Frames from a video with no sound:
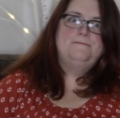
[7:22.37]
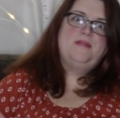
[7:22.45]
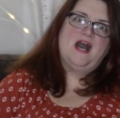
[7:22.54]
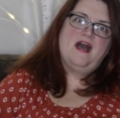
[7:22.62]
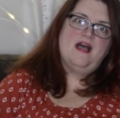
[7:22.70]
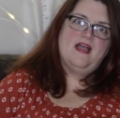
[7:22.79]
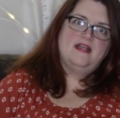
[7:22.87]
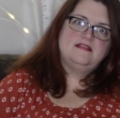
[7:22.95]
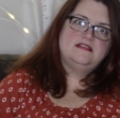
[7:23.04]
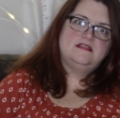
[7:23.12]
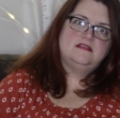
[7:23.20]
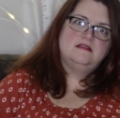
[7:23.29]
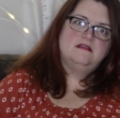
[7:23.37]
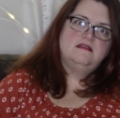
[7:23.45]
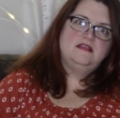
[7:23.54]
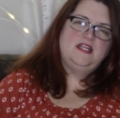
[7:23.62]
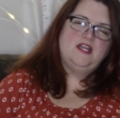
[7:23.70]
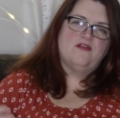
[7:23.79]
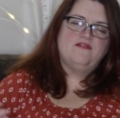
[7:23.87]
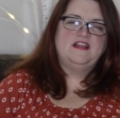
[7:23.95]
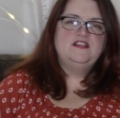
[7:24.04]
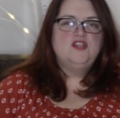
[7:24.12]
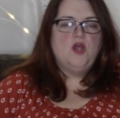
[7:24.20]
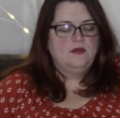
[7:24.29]
but if I
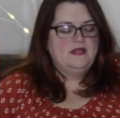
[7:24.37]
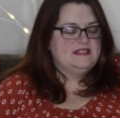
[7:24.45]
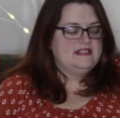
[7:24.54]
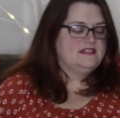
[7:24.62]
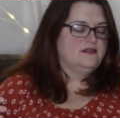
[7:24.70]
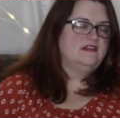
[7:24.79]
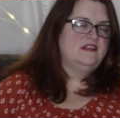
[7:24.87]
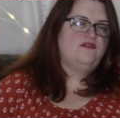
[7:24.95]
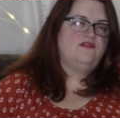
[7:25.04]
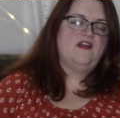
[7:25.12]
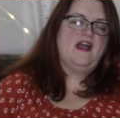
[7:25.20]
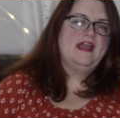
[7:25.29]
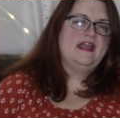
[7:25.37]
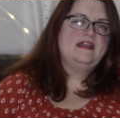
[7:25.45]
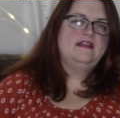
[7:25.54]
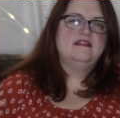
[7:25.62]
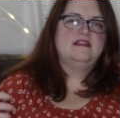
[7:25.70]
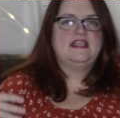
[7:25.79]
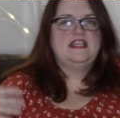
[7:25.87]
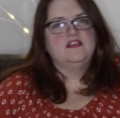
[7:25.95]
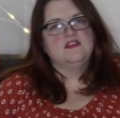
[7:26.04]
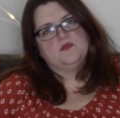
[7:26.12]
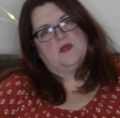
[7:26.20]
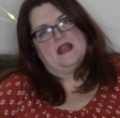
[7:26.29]
don't necessarily find the
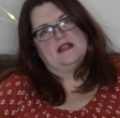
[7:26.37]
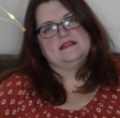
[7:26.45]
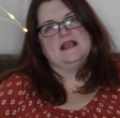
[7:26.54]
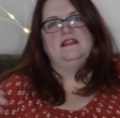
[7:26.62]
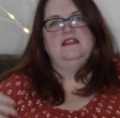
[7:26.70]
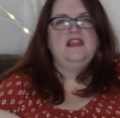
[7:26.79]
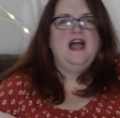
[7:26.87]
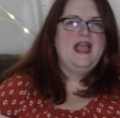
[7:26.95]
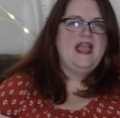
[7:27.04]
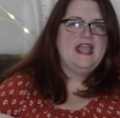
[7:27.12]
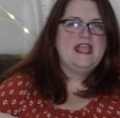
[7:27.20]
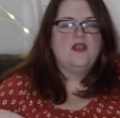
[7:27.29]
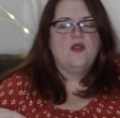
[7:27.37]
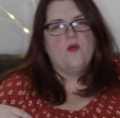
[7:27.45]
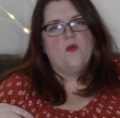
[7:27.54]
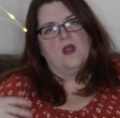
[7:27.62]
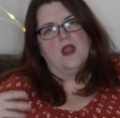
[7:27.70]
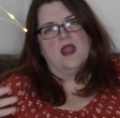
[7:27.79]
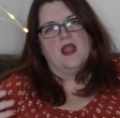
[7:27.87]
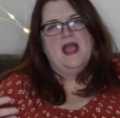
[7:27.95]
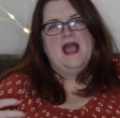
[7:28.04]
Kiehl's products I like, or